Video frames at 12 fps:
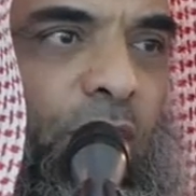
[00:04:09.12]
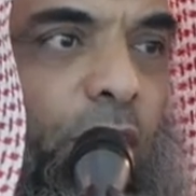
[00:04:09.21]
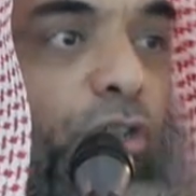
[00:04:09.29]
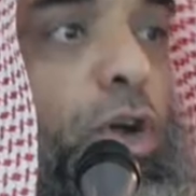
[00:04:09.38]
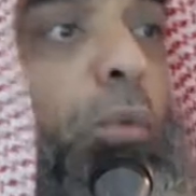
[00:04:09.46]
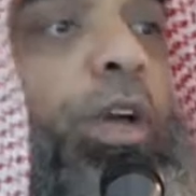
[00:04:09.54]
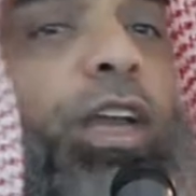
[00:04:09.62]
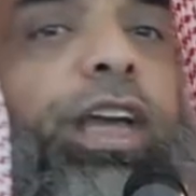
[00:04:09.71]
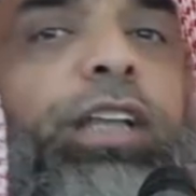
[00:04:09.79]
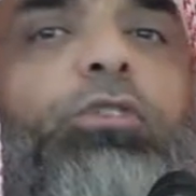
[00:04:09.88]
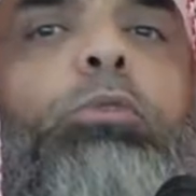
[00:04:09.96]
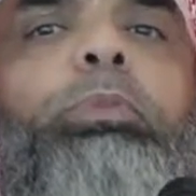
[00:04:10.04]
So we
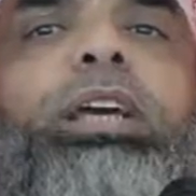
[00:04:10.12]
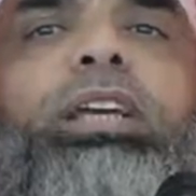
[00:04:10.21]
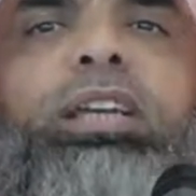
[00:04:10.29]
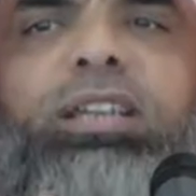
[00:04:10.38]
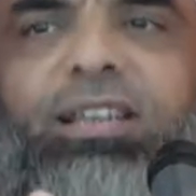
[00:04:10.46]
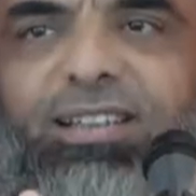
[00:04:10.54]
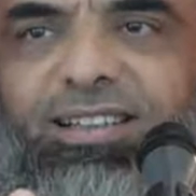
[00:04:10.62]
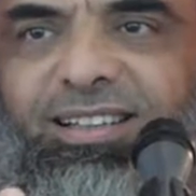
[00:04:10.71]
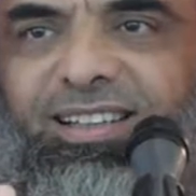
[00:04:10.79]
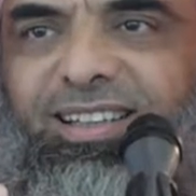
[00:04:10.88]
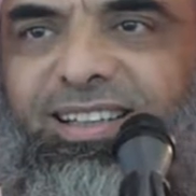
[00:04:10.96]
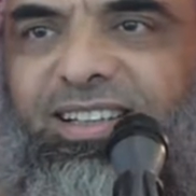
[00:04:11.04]
need to
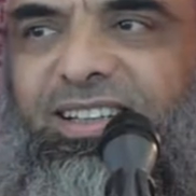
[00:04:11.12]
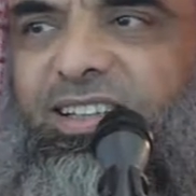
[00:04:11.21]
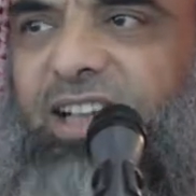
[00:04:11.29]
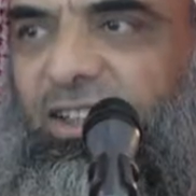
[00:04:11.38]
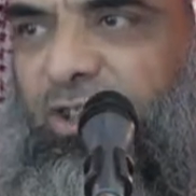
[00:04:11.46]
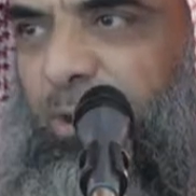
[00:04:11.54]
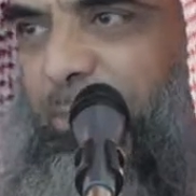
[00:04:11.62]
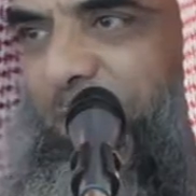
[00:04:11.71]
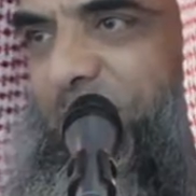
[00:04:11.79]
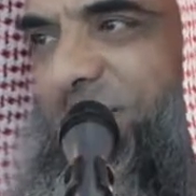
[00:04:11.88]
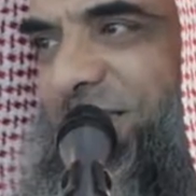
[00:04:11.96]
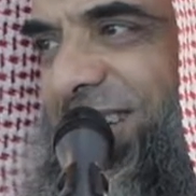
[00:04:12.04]
be such a
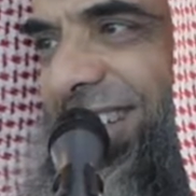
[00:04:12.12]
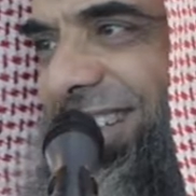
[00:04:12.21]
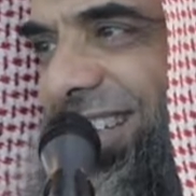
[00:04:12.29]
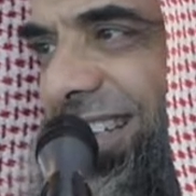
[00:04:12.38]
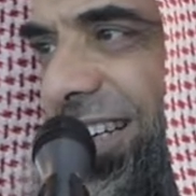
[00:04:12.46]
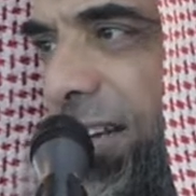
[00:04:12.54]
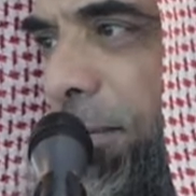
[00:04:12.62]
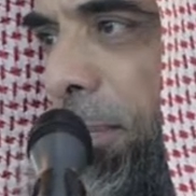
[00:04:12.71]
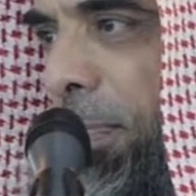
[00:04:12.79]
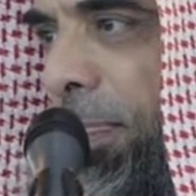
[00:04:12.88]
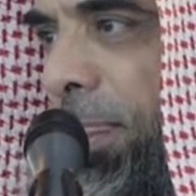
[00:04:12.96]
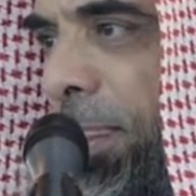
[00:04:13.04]
person.
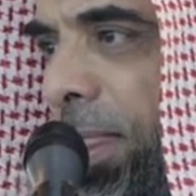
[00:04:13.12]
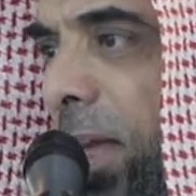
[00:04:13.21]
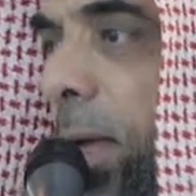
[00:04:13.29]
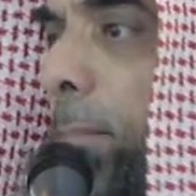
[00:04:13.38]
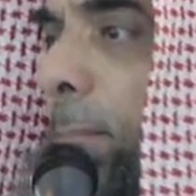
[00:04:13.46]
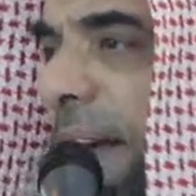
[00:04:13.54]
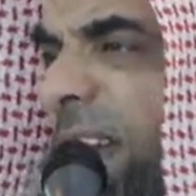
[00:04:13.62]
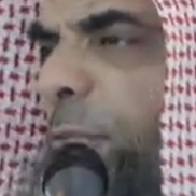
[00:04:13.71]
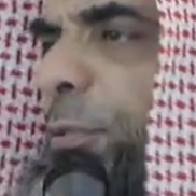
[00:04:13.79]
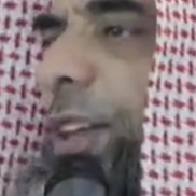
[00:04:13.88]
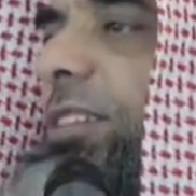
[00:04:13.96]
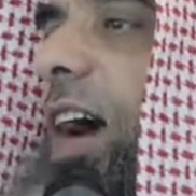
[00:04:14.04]

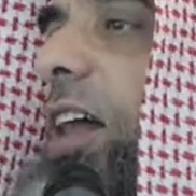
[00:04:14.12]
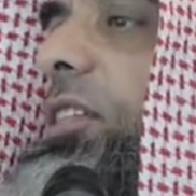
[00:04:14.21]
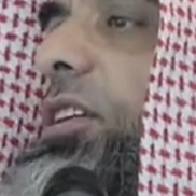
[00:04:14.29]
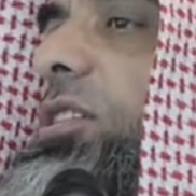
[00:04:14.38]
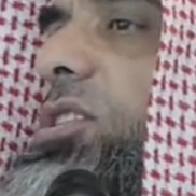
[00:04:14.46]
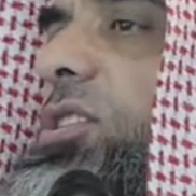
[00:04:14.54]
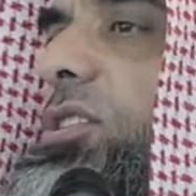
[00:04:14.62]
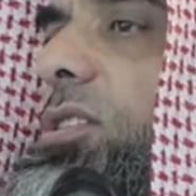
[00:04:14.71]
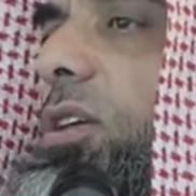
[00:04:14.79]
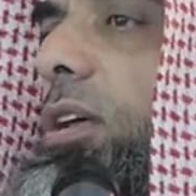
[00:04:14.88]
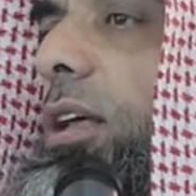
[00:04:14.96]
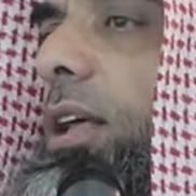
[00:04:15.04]
Benefit others
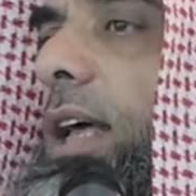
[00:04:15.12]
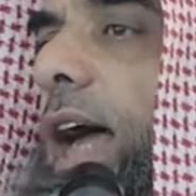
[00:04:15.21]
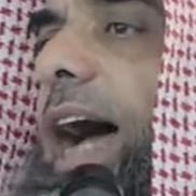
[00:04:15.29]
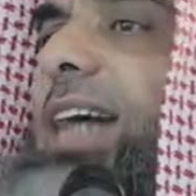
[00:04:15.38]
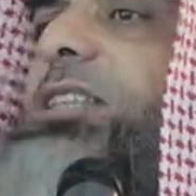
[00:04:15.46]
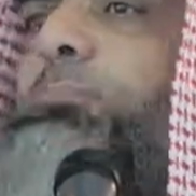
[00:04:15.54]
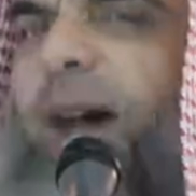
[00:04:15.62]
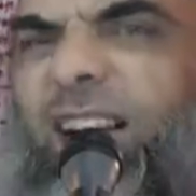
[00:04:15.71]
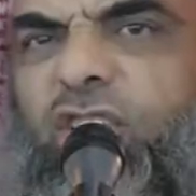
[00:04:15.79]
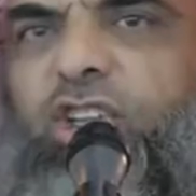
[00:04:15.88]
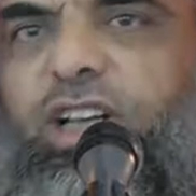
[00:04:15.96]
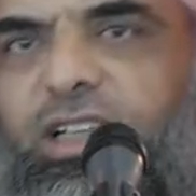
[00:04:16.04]
as
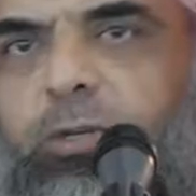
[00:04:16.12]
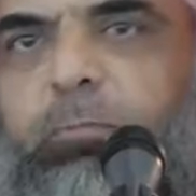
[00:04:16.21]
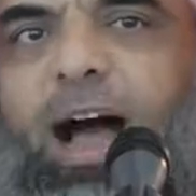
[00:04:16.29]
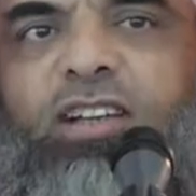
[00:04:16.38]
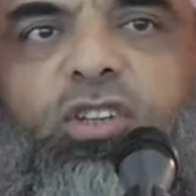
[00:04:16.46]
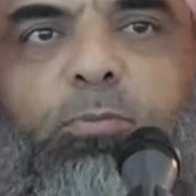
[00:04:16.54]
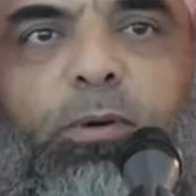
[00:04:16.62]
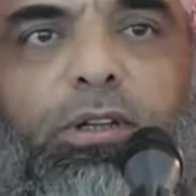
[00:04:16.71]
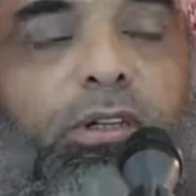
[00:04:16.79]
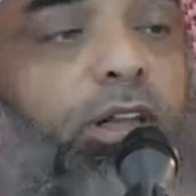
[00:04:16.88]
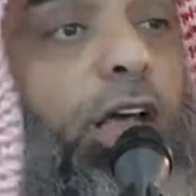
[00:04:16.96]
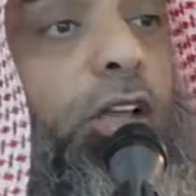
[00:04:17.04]
much as
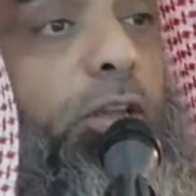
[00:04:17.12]
possible.